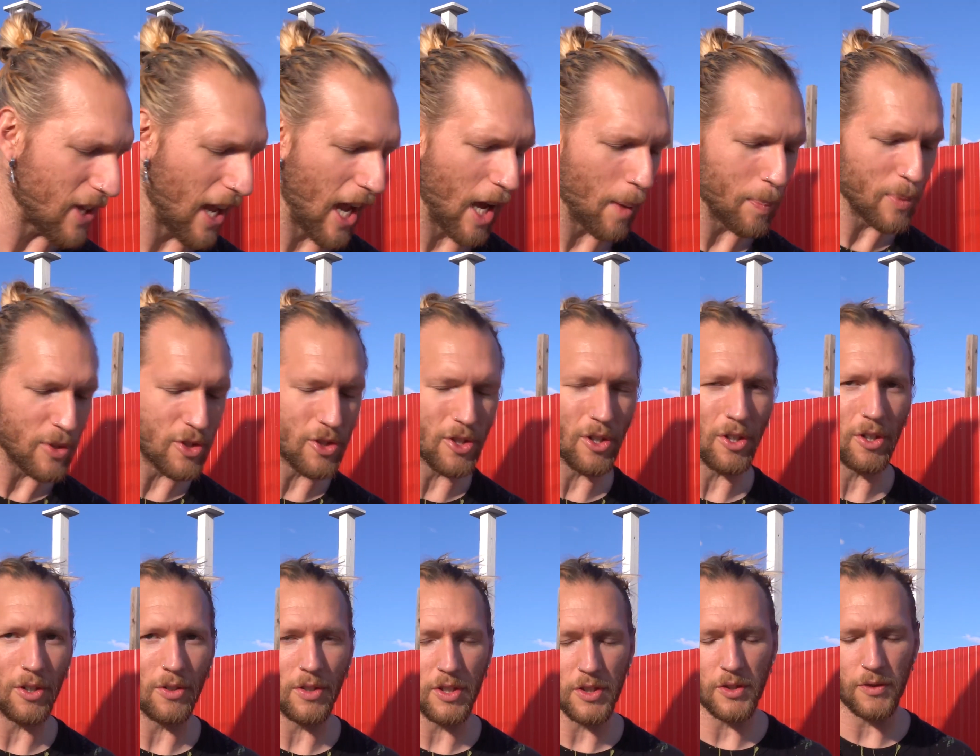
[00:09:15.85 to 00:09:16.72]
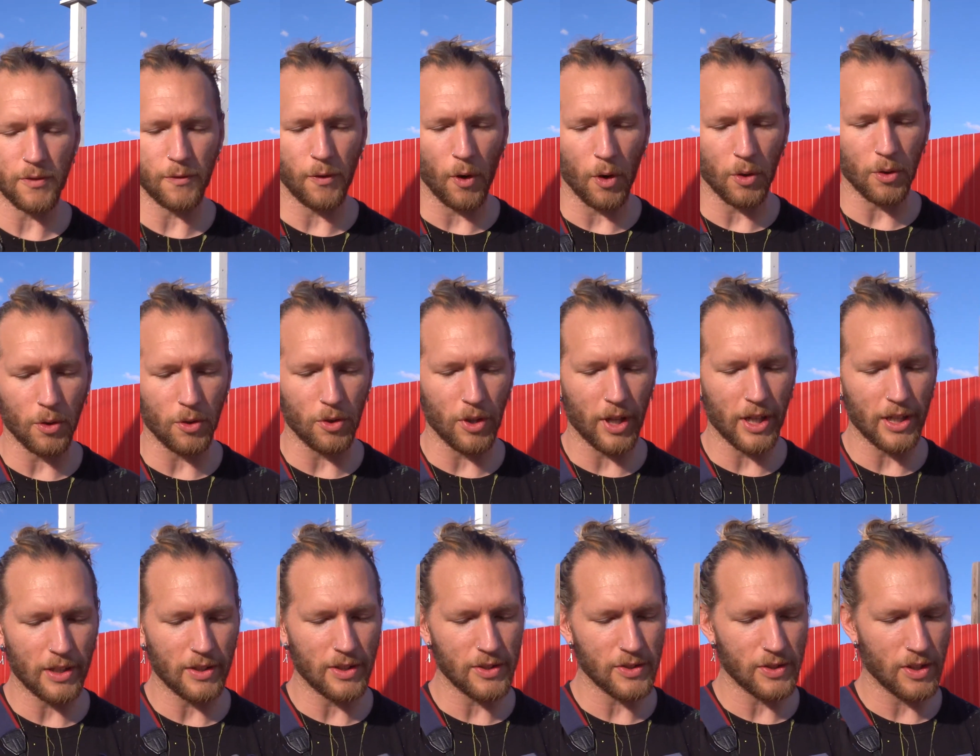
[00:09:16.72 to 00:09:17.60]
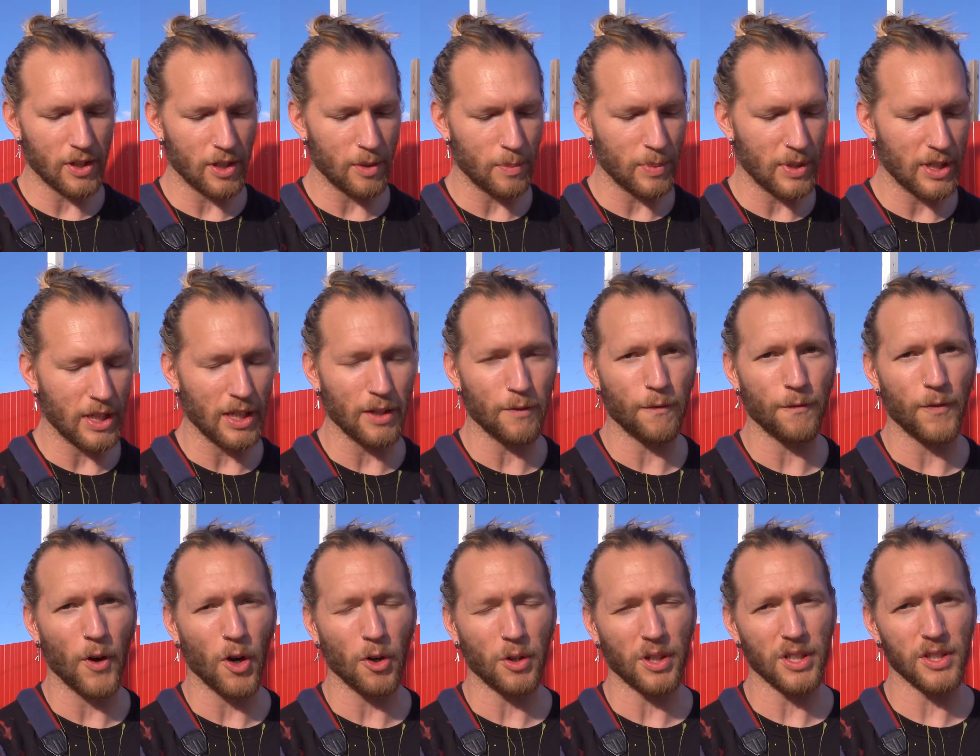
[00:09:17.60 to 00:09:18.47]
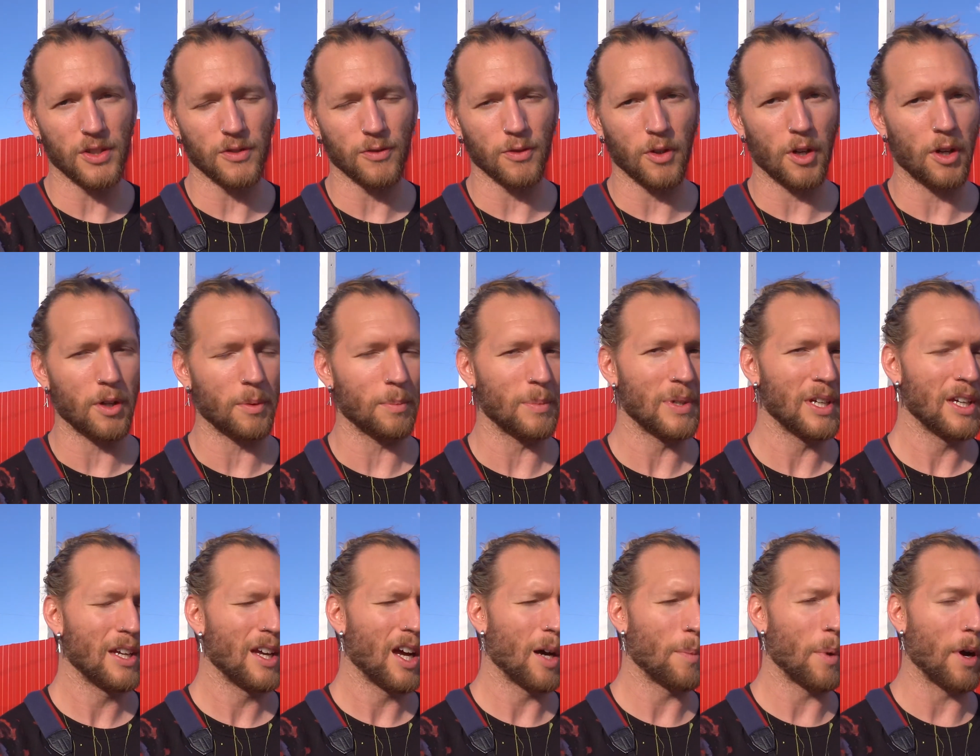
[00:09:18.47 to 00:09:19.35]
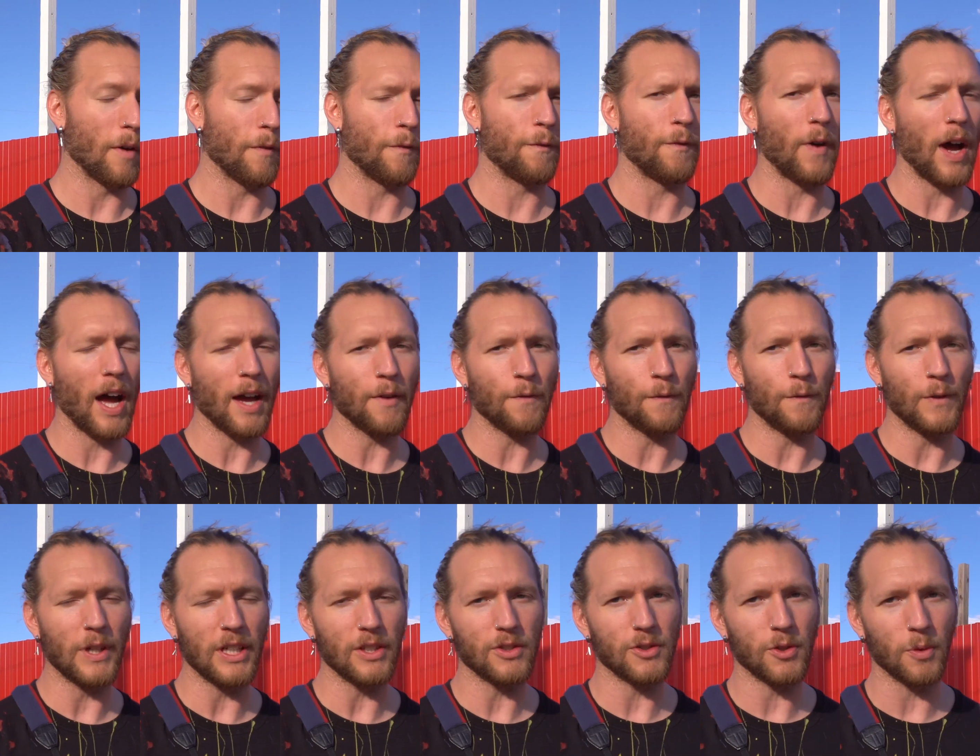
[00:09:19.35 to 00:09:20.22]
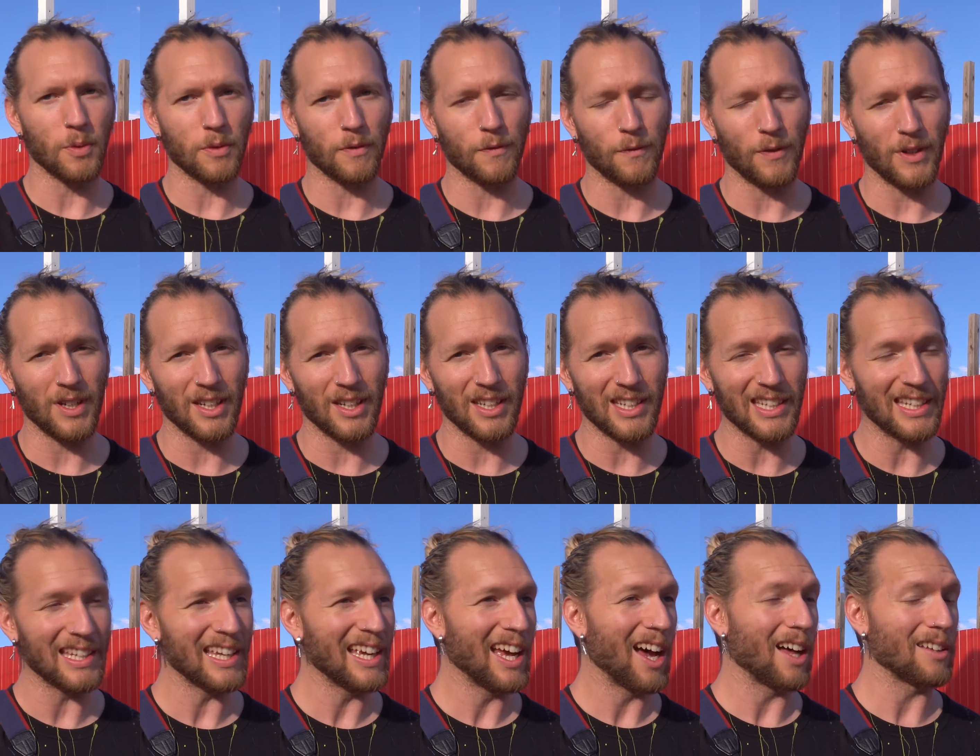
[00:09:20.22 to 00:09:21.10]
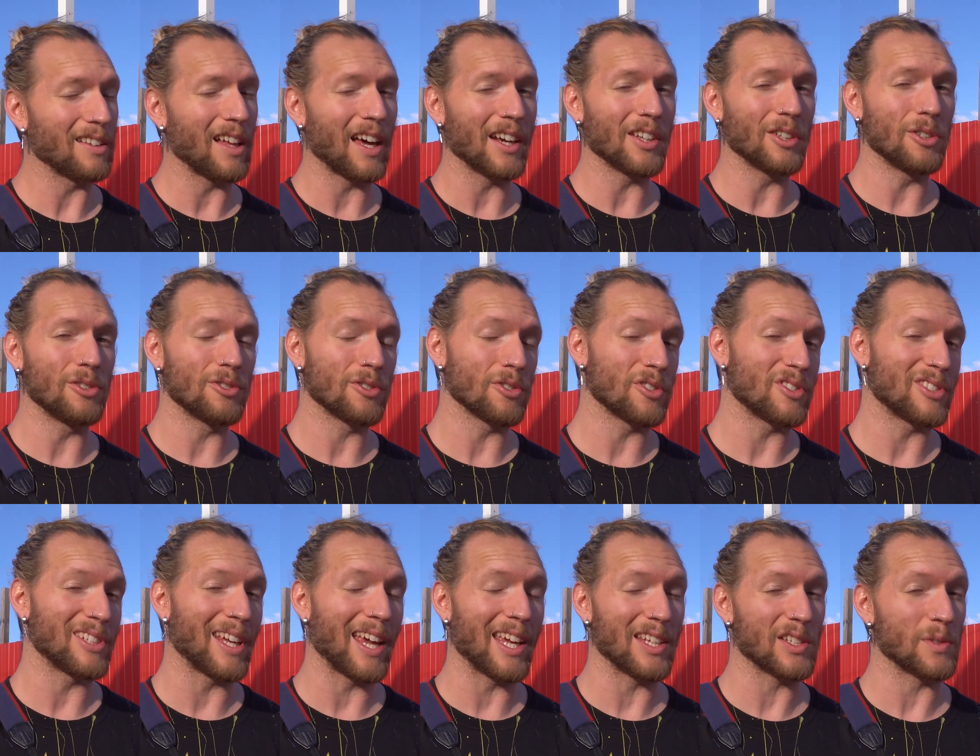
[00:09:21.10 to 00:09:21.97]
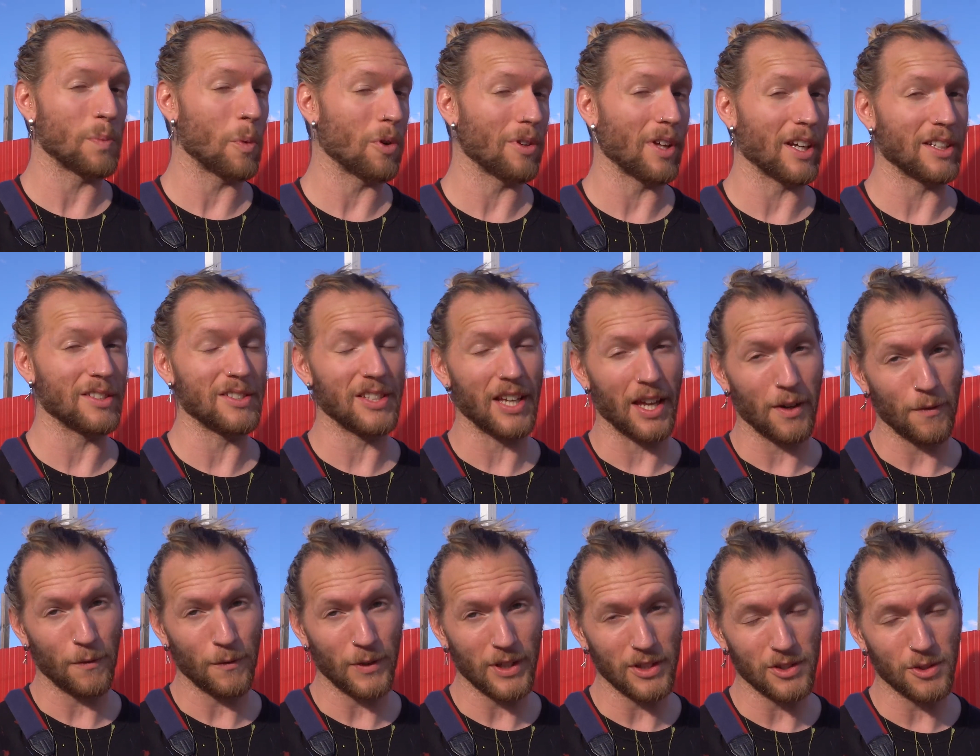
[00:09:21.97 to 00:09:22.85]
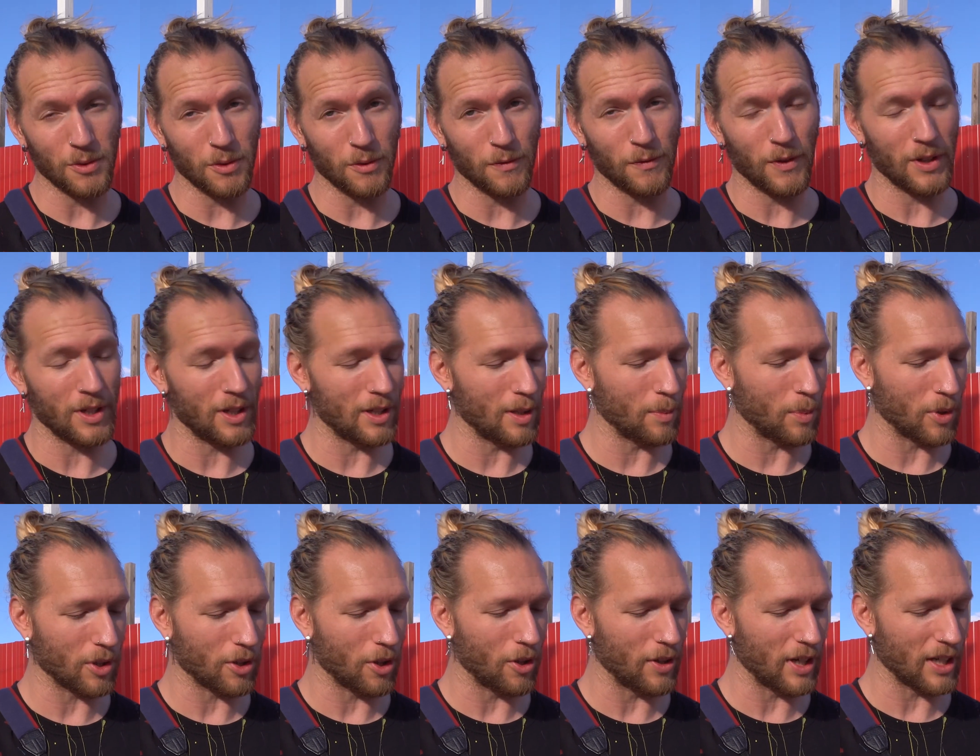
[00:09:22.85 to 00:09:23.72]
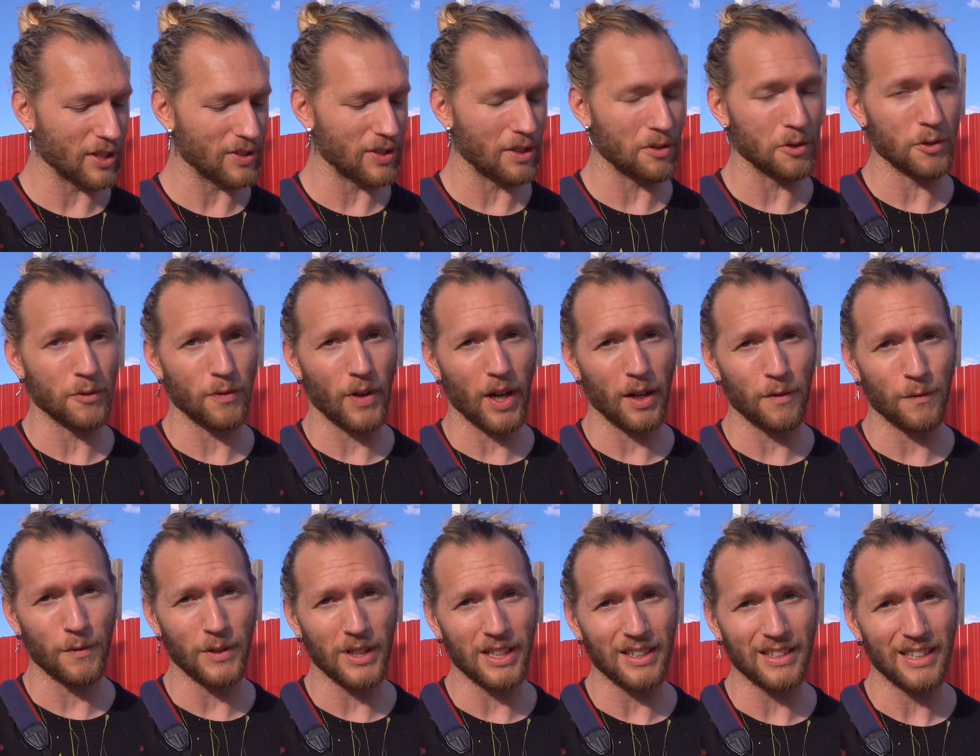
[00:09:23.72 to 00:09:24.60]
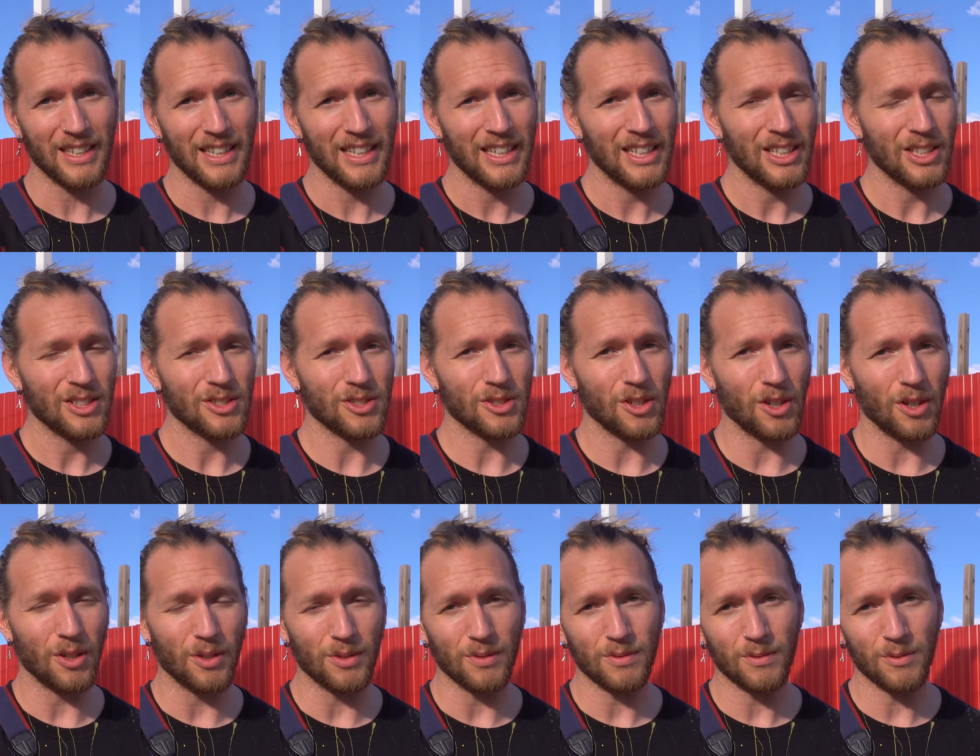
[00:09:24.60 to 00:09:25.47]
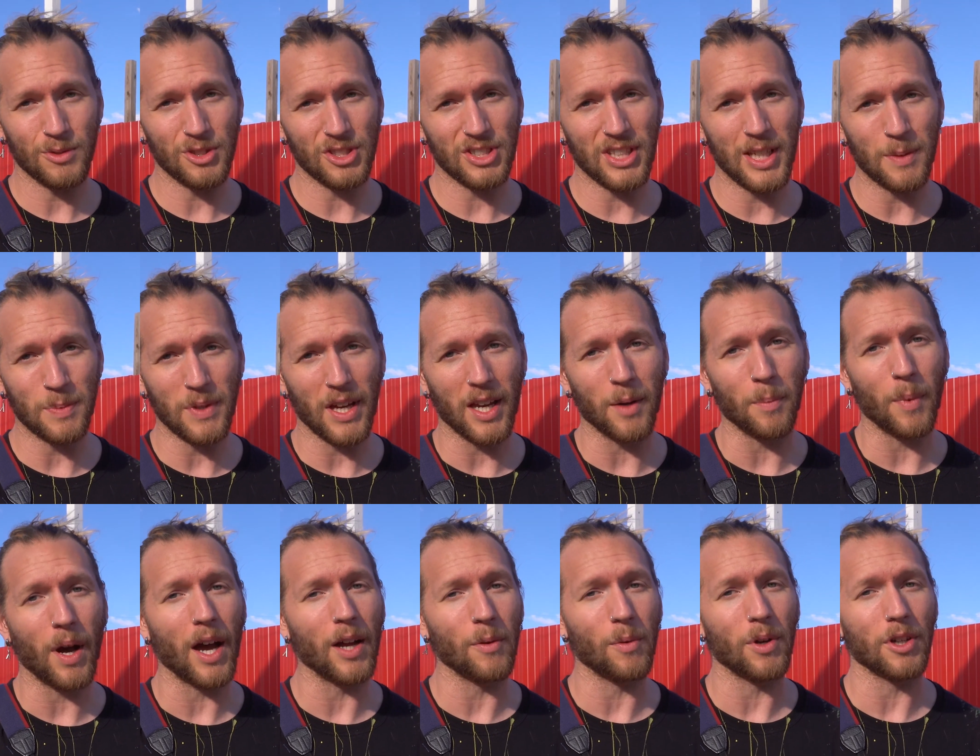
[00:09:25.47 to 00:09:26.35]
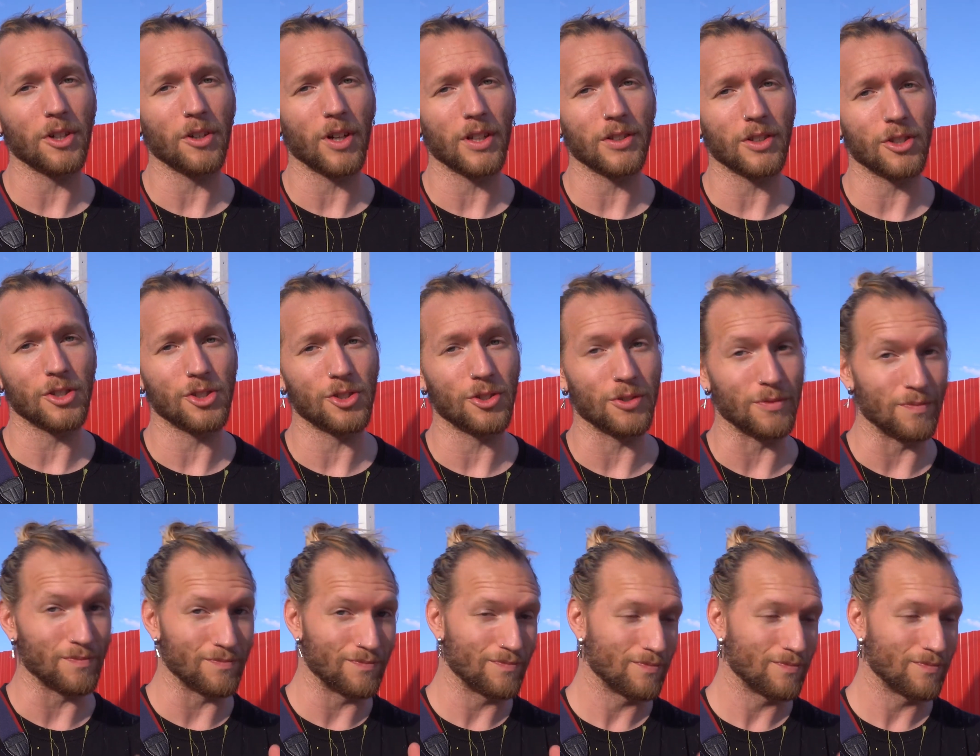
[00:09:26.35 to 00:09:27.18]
aperture, this focal length is going to be in focus from about 5 feet to infinity. A lot of users say it's more like 10 feet to infinity, but Kodak said it was 5 feet. So just keep that in mind while you're out there shooting.